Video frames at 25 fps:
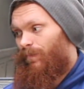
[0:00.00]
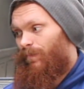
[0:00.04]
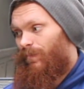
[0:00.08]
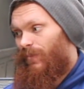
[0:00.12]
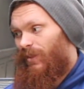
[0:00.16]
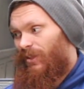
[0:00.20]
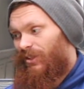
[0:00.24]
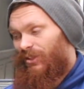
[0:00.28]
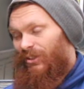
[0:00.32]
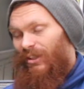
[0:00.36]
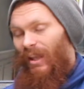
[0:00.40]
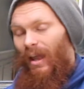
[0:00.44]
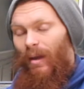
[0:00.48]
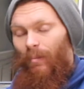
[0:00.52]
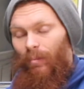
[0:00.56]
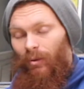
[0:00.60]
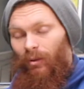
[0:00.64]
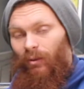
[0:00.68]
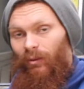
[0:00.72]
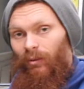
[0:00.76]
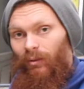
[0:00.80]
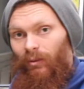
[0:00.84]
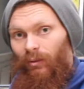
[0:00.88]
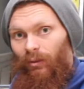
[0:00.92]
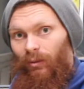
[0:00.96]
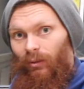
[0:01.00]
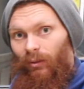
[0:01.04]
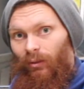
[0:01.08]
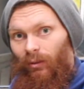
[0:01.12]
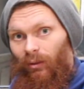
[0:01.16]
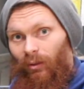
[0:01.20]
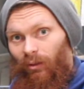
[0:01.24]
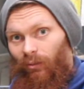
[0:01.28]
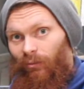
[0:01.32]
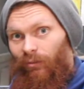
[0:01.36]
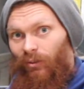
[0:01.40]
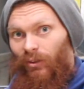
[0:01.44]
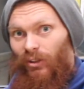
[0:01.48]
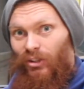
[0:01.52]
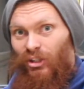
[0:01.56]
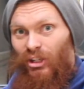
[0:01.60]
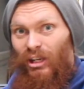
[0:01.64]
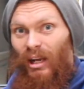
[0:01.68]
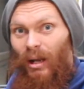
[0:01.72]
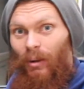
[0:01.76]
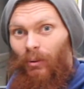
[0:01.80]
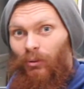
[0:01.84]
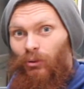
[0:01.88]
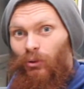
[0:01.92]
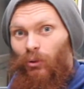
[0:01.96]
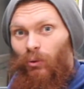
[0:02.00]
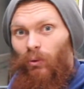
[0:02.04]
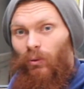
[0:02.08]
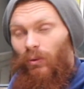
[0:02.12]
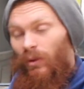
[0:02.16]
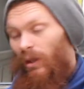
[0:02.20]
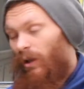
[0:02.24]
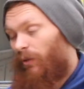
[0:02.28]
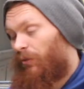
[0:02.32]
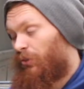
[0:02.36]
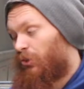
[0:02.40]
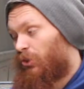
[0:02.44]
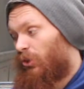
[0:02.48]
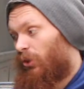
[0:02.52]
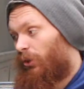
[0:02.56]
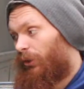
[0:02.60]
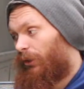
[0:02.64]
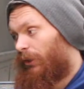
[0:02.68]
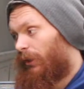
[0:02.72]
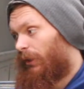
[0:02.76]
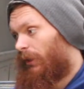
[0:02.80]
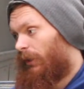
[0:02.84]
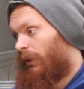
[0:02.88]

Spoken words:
step for the shower door on the other side,